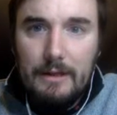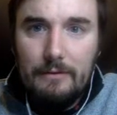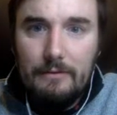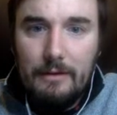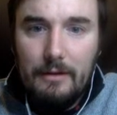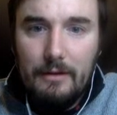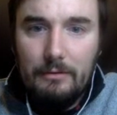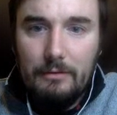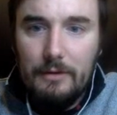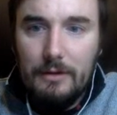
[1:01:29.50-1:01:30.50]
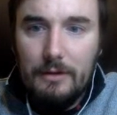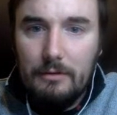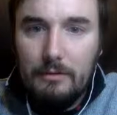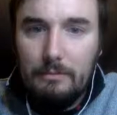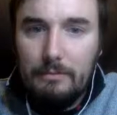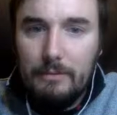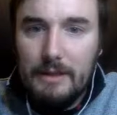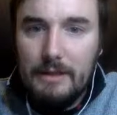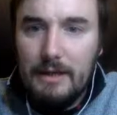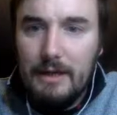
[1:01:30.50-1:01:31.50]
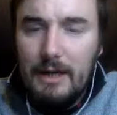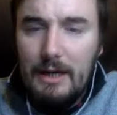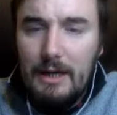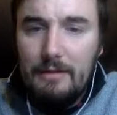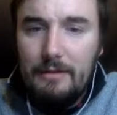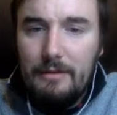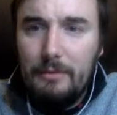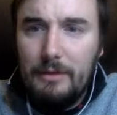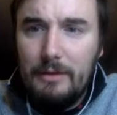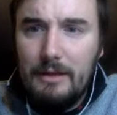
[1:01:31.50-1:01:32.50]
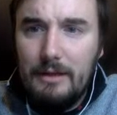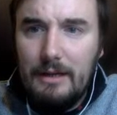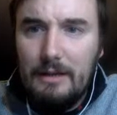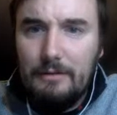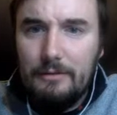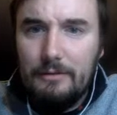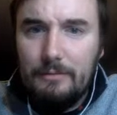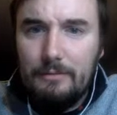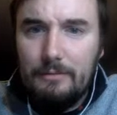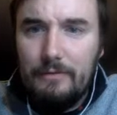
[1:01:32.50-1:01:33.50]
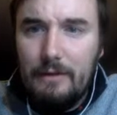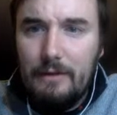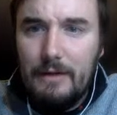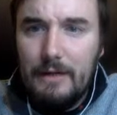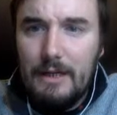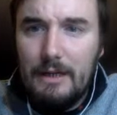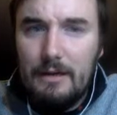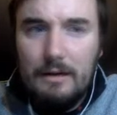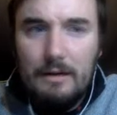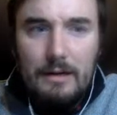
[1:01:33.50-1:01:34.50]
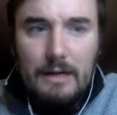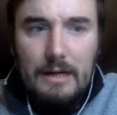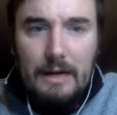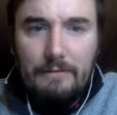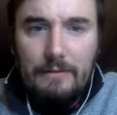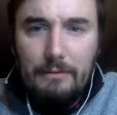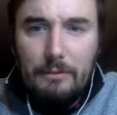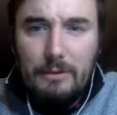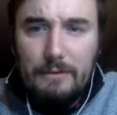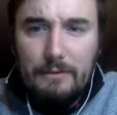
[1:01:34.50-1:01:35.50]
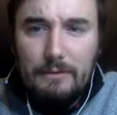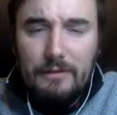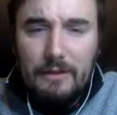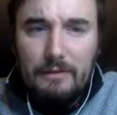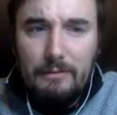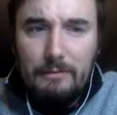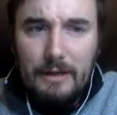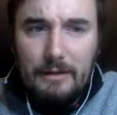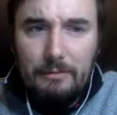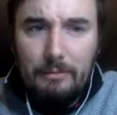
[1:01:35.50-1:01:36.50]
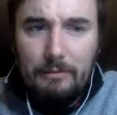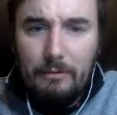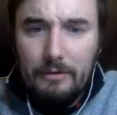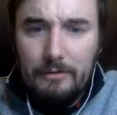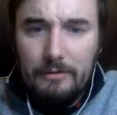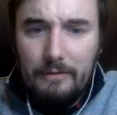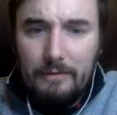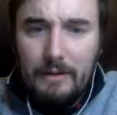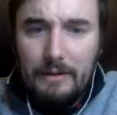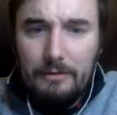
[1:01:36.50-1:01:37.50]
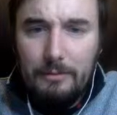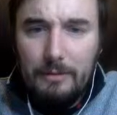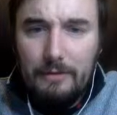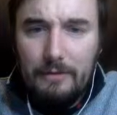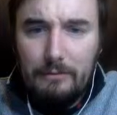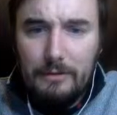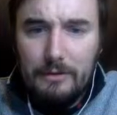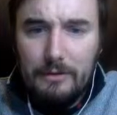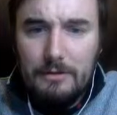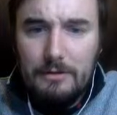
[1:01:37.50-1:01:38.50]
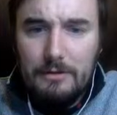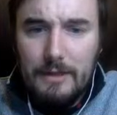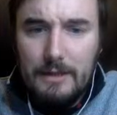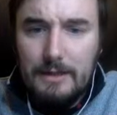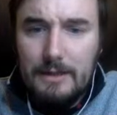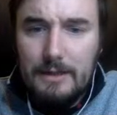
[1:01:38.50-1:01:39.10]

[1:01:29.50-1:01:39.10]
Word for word: lot of fun things to review, but this one is very... we've never seen something like this before, so I feel like this will be a fun one to do tonight.